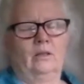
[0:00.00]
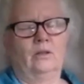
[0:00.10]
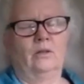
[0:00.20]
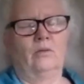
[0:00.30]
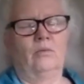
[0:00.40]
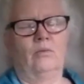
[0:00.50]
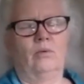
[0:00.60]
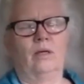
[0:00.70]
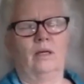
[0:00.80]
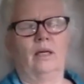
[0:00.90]
do
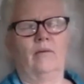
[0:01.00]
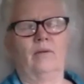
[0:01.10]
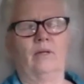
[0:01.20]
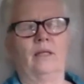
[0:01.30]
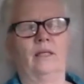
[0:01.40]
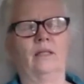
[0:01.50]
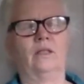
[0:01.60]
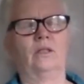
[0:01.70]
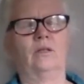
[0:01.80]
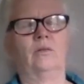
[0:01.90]
whatever they need
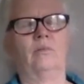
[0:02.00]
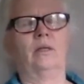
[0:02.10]
to. But